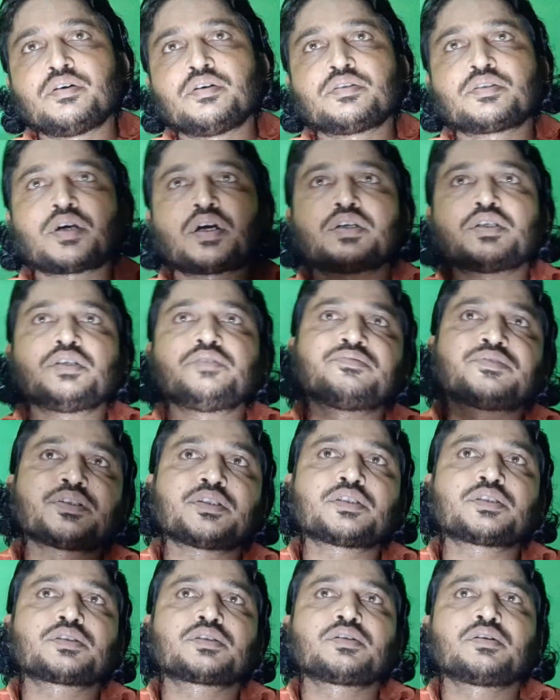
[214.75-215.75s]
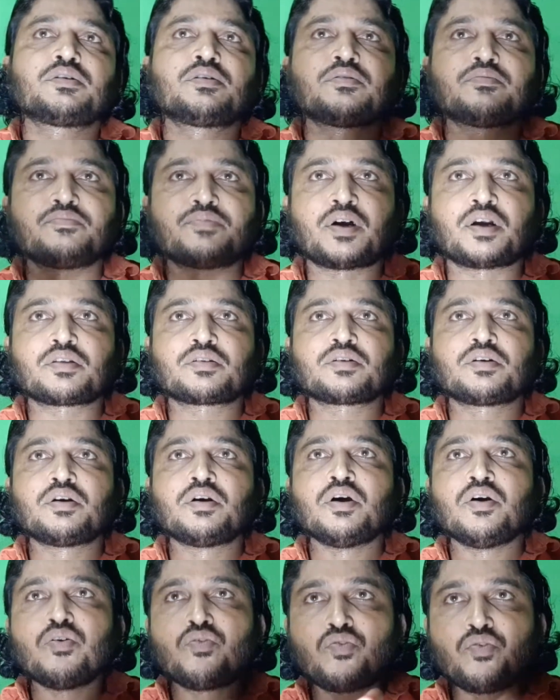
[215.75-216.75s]
31st verse,
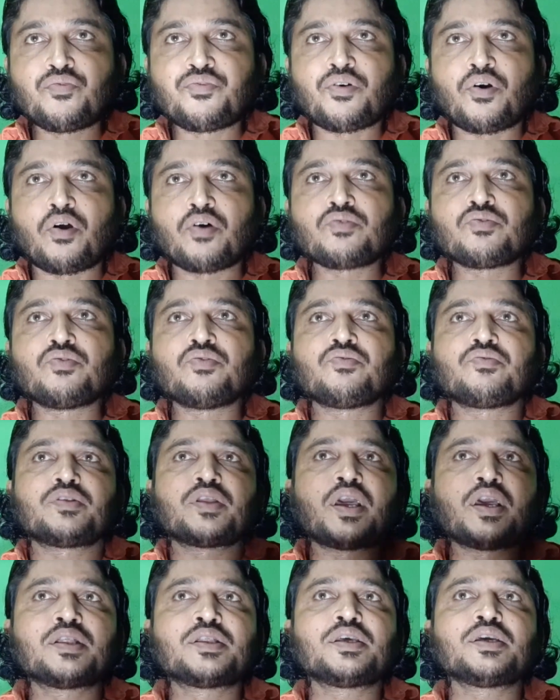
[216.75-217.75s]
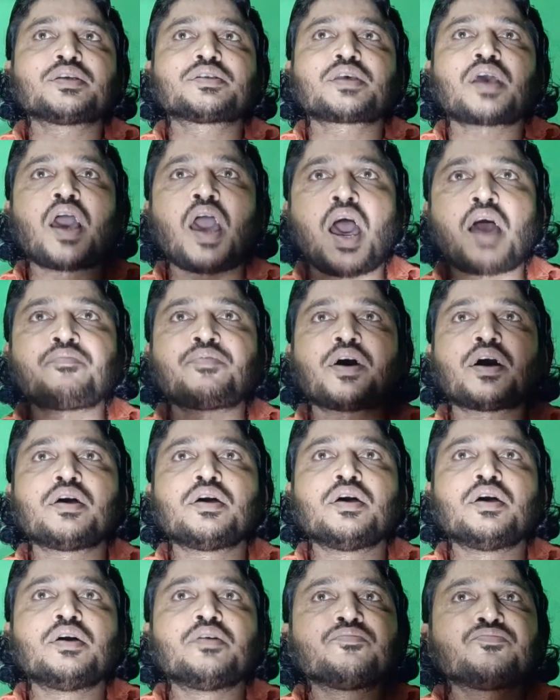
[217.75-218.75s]
to follow the ethics have a
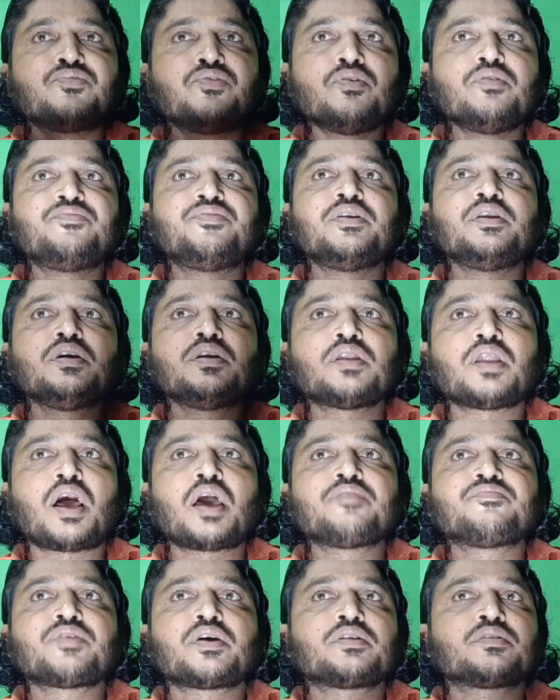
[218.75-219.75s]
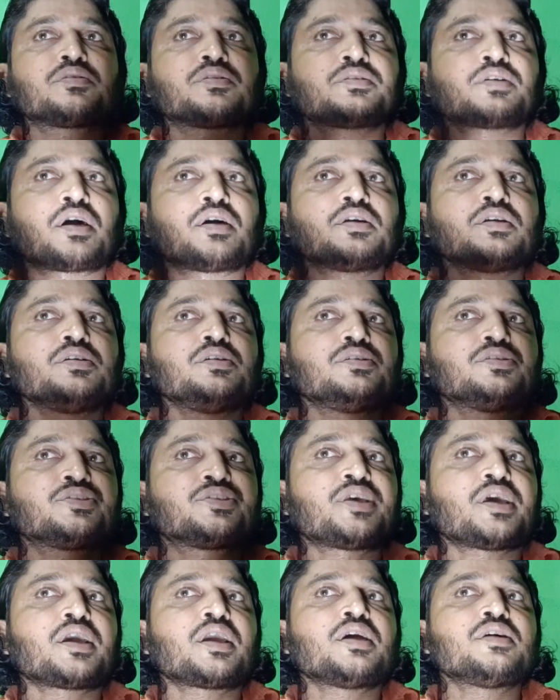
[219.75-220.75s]
fulfilling life and
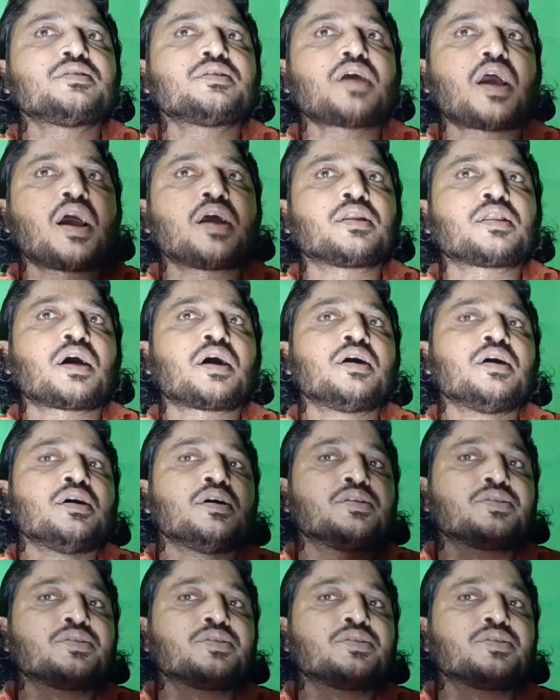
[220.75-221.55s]
32nd and the